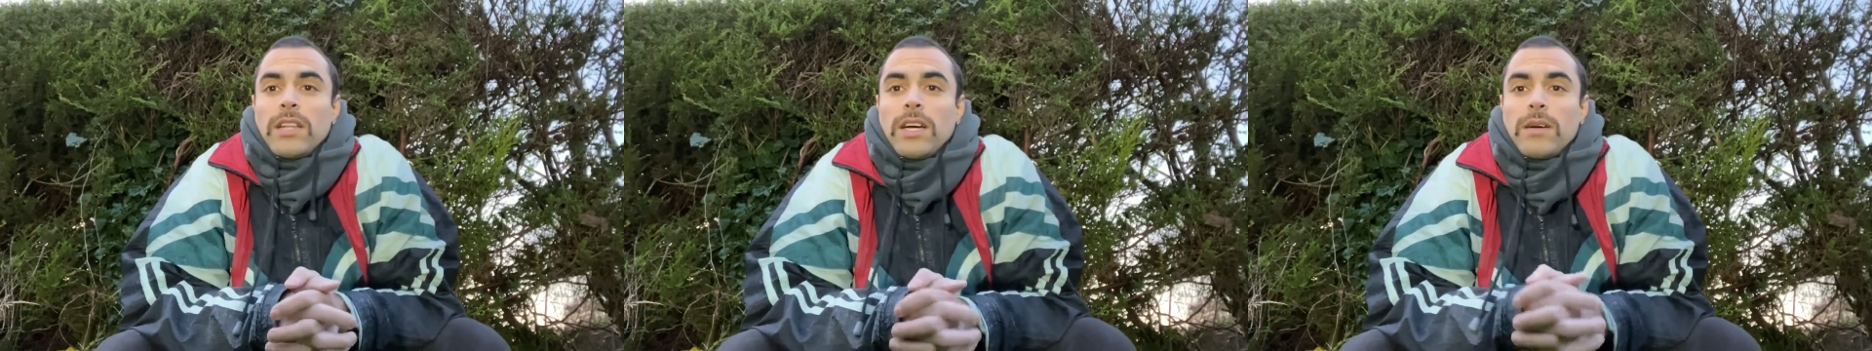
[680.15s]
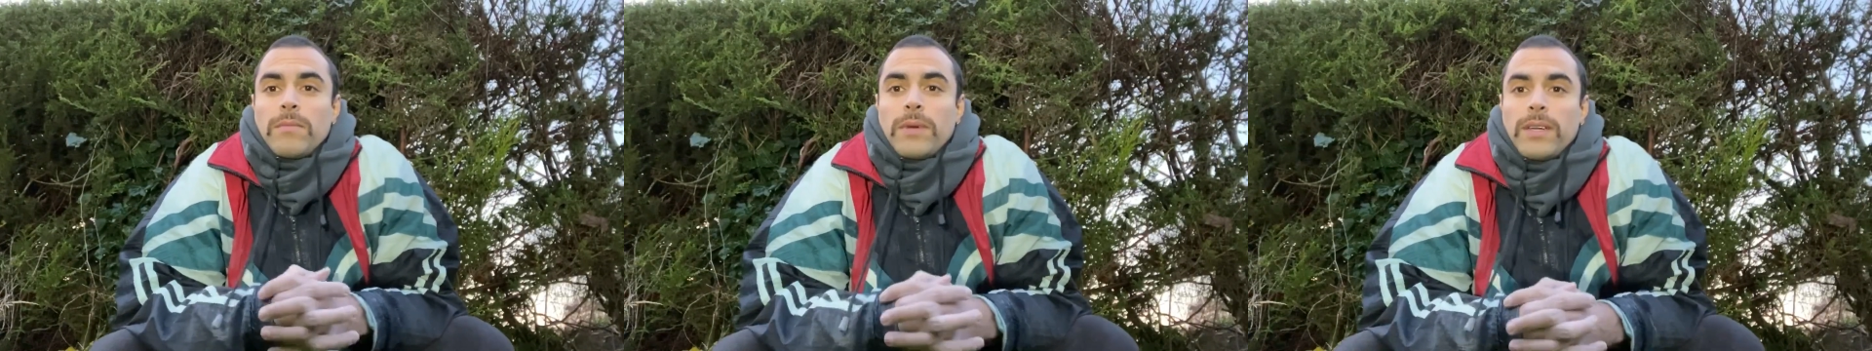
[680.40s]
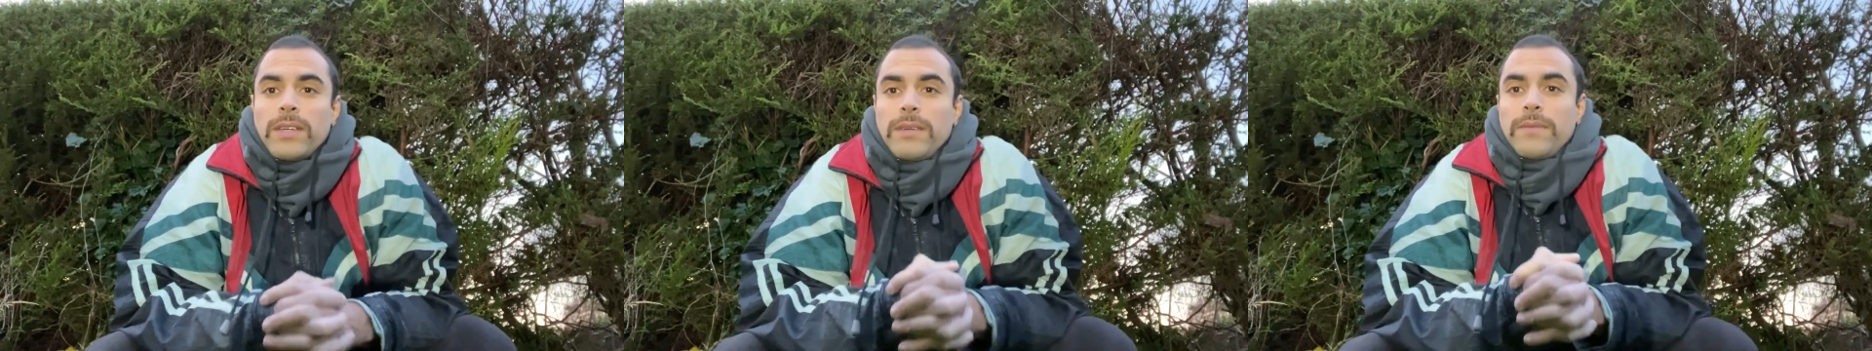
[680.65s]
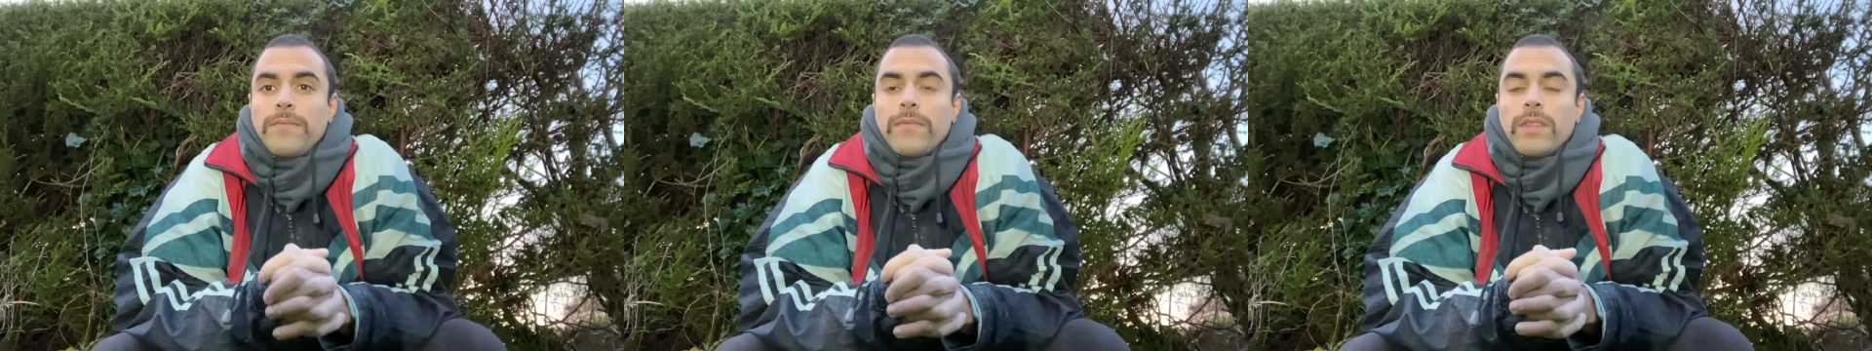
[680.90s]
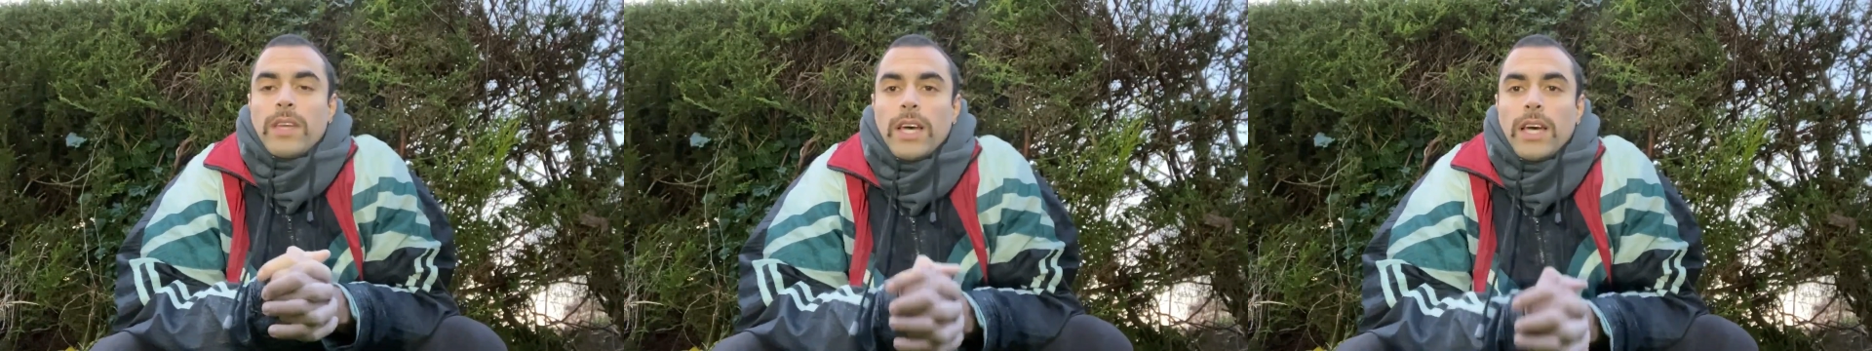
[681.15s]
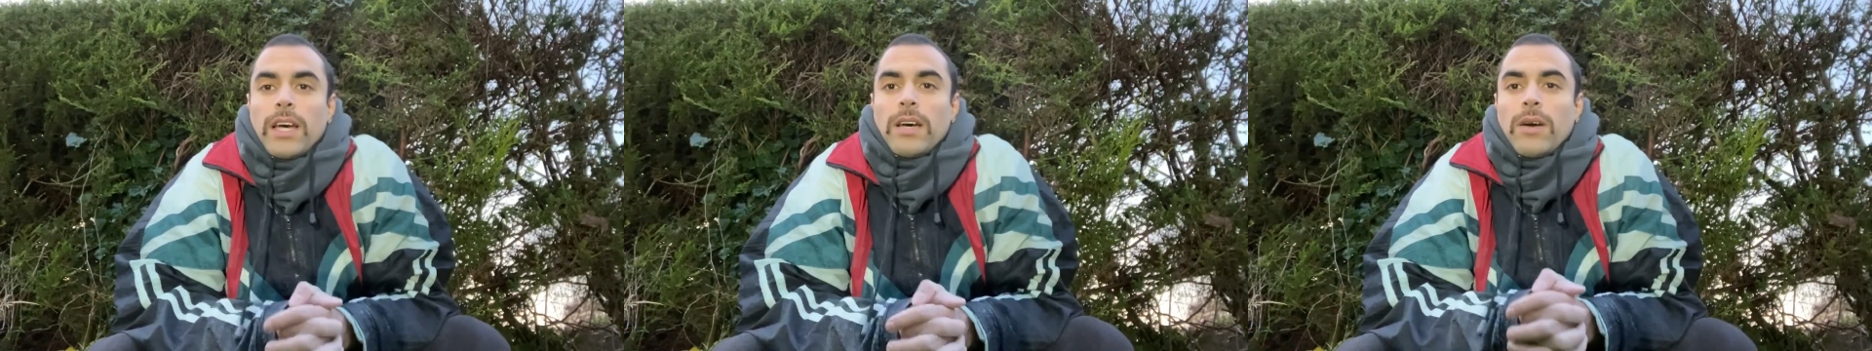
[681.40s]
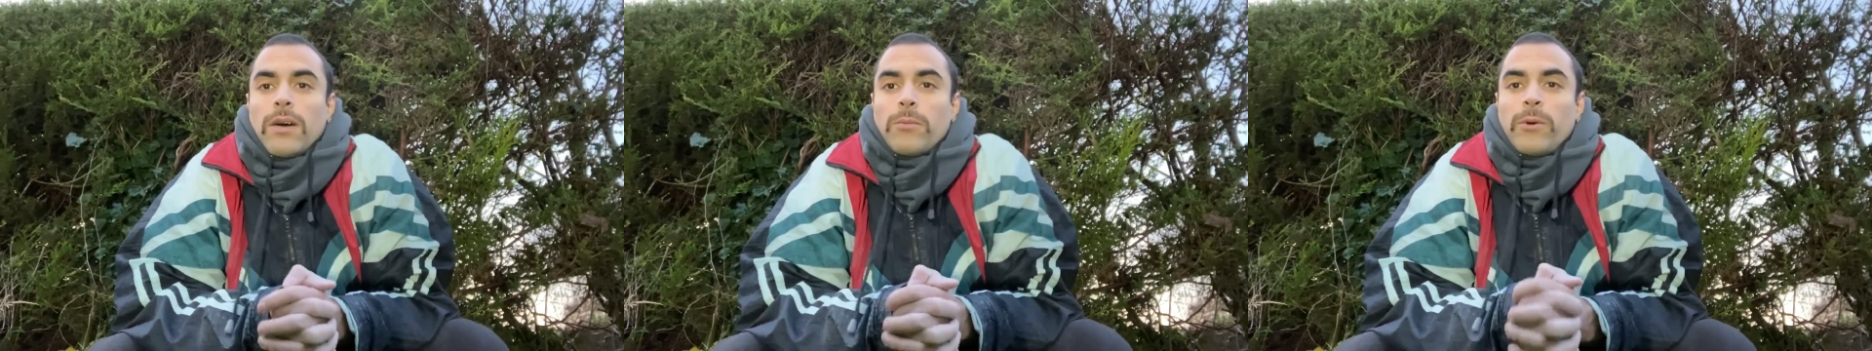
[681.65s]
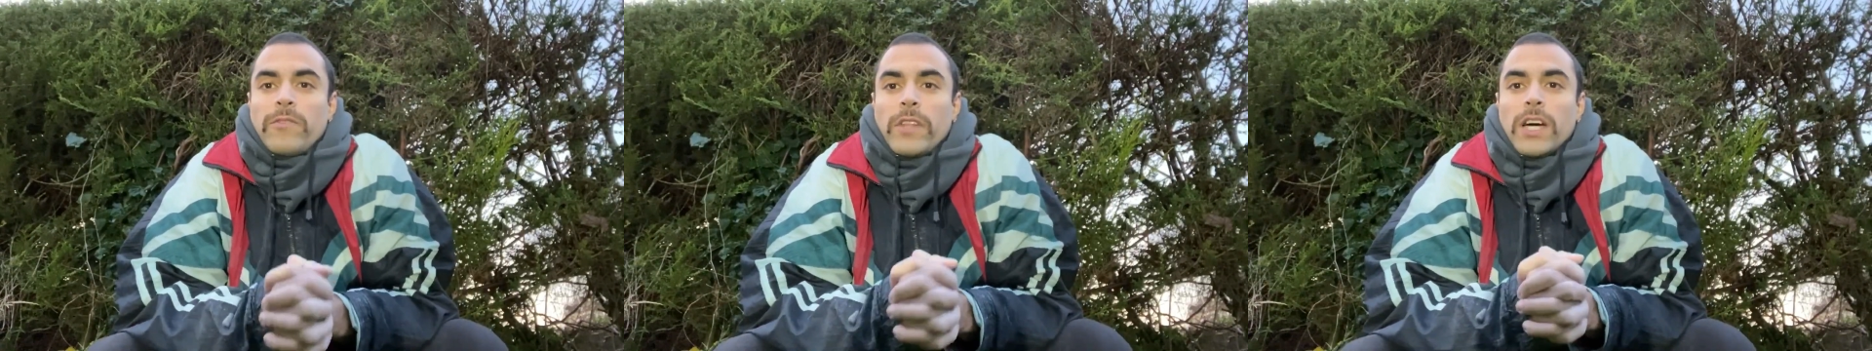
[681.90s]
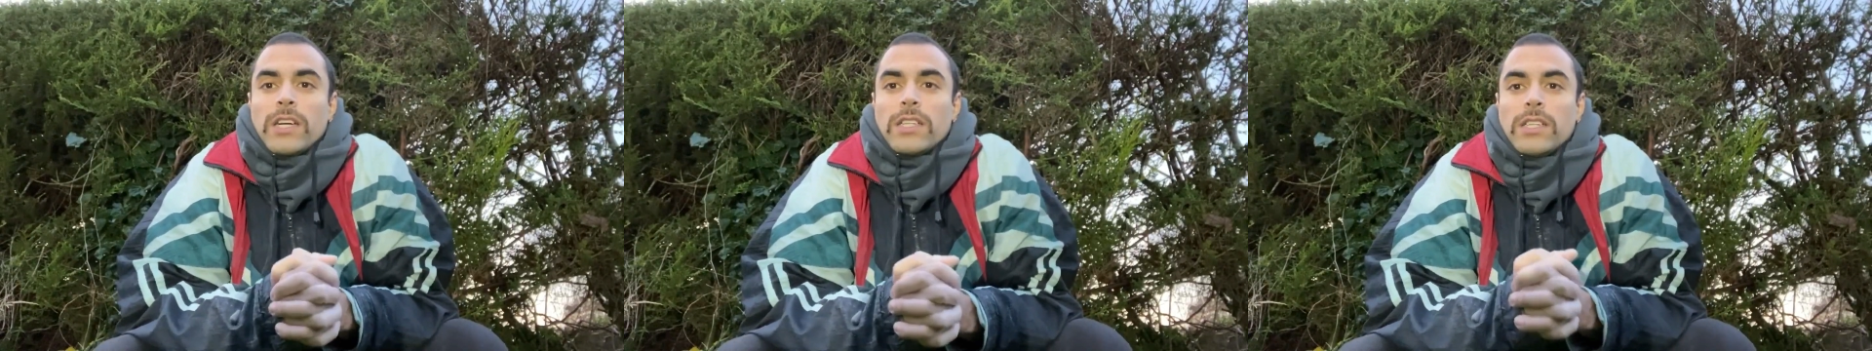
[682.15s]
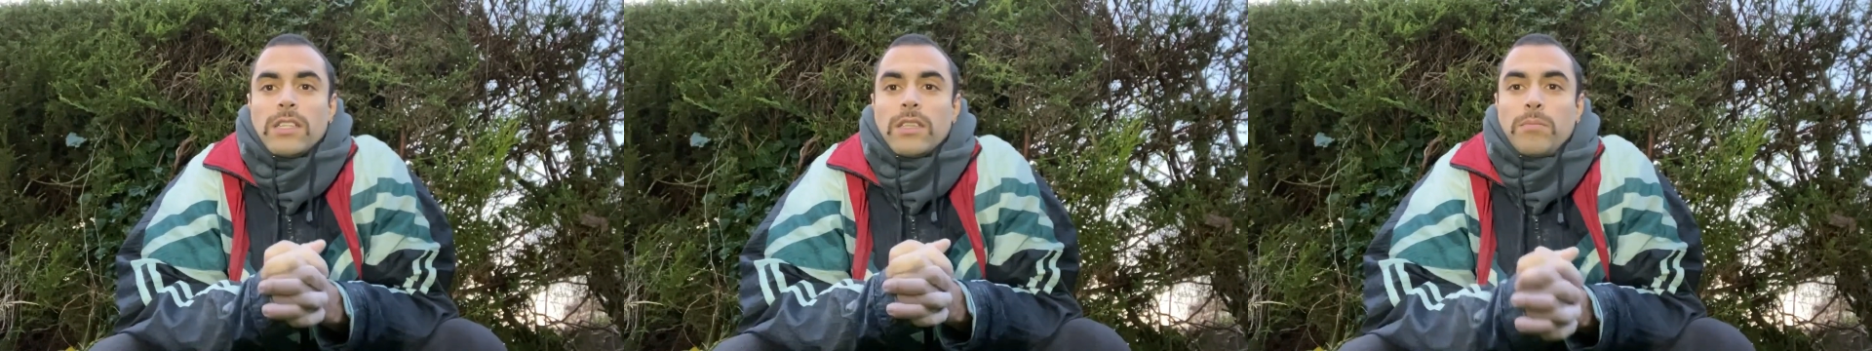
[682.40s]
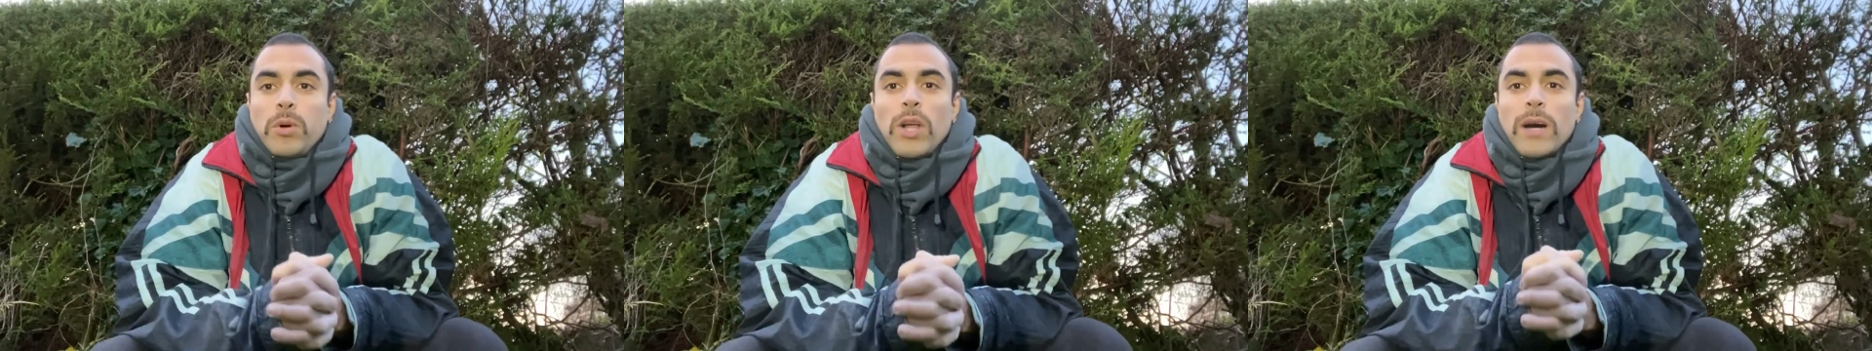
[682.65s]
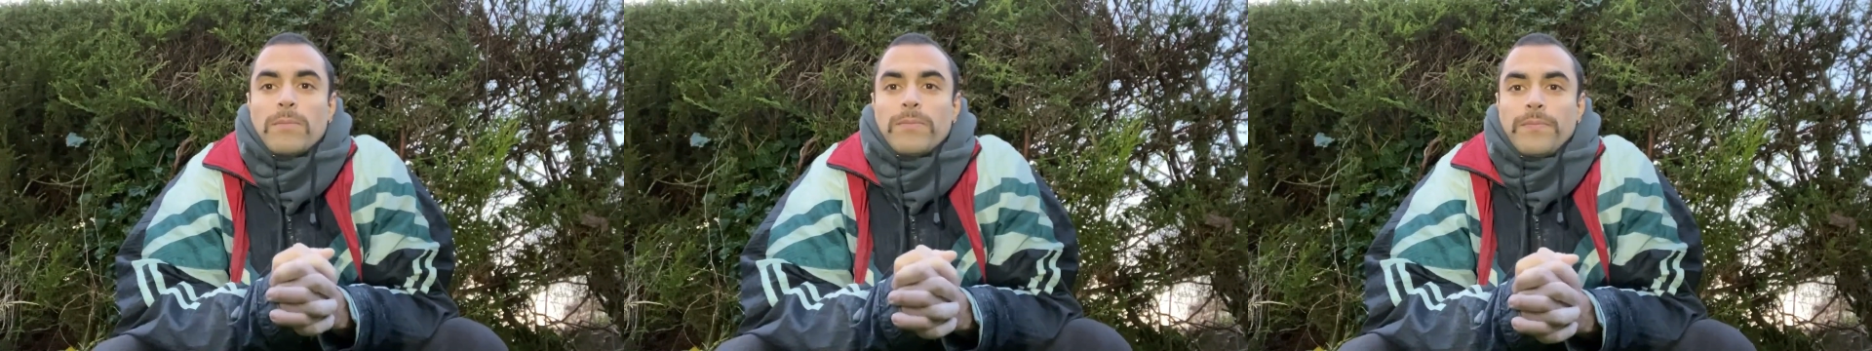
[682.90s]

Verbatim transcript: up and we've done the pull up.